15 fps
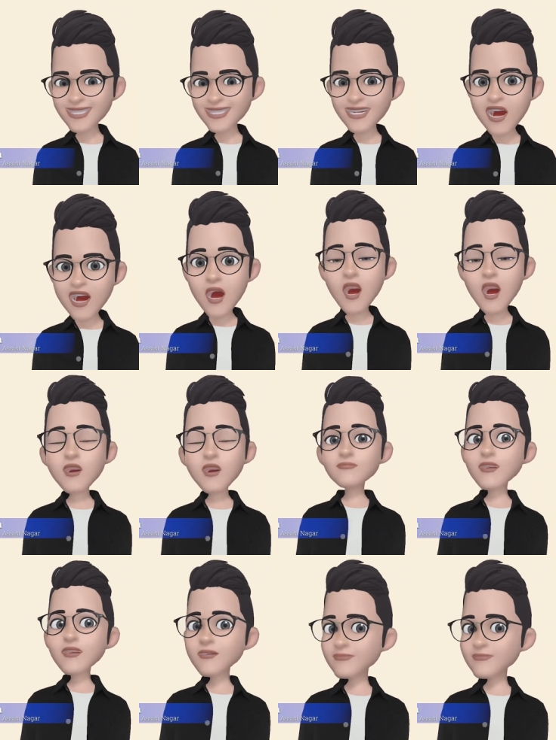Hope you
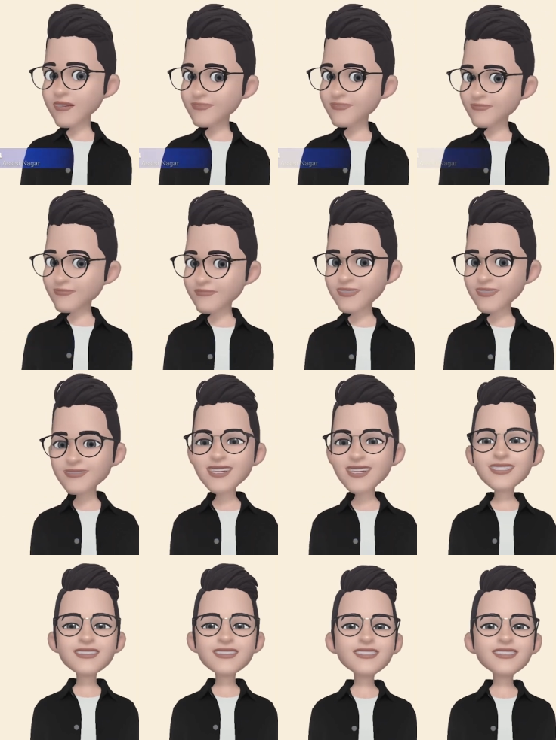remember where we ended
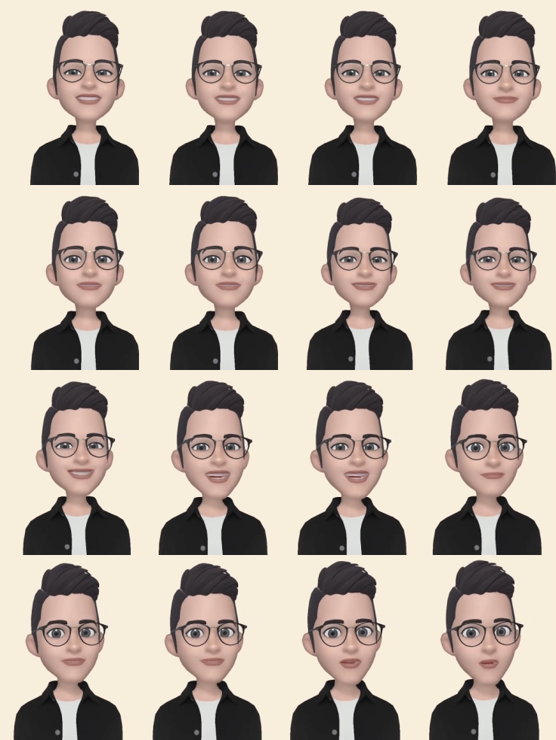in the previous
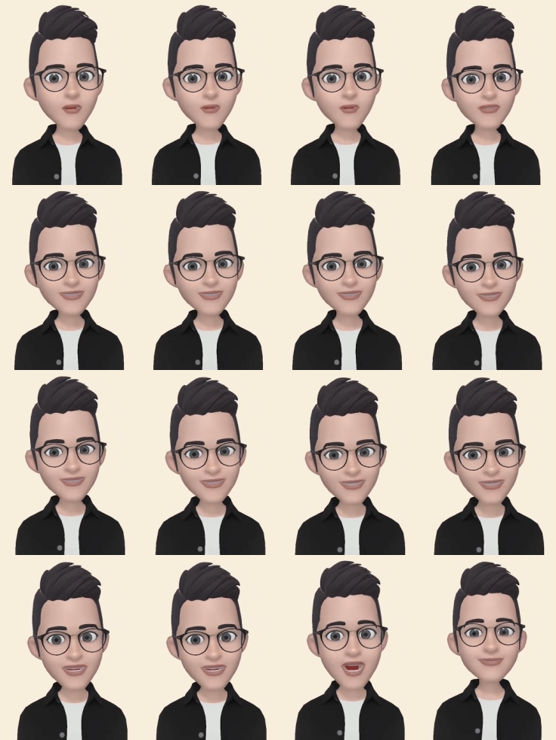episode. We
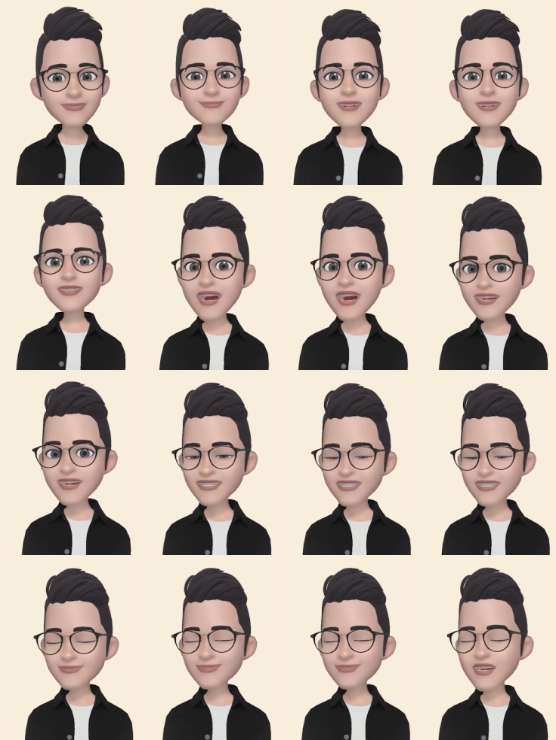paused at the
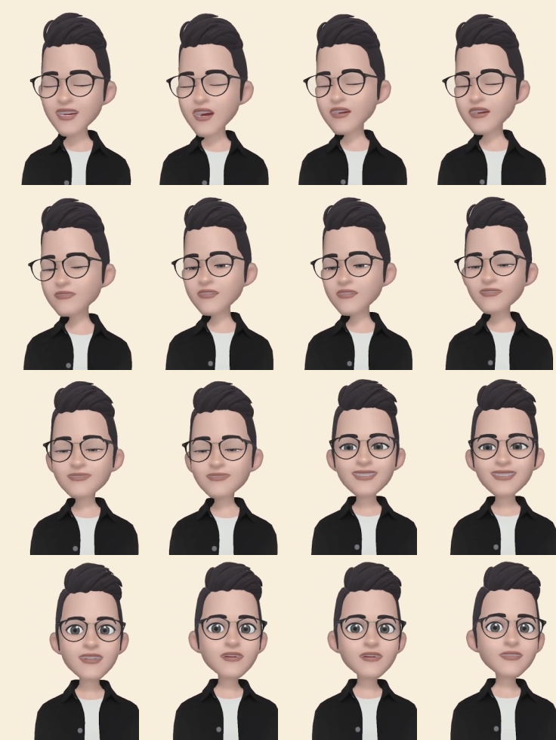coast of the
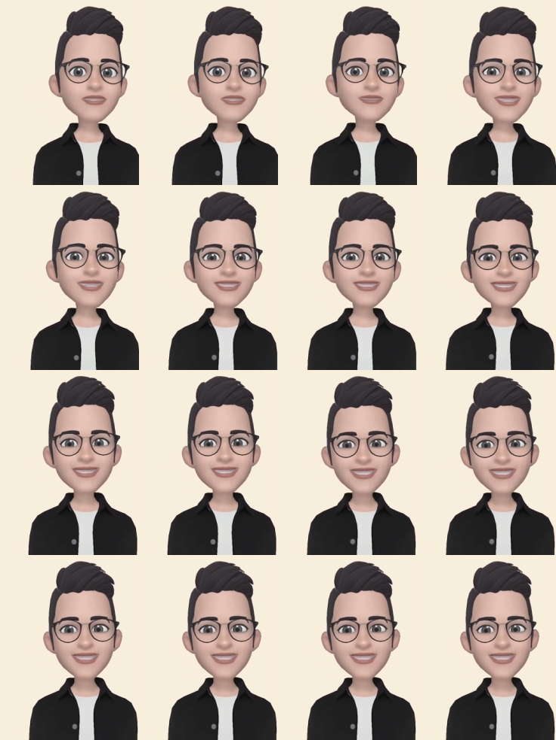colossal Red Sea.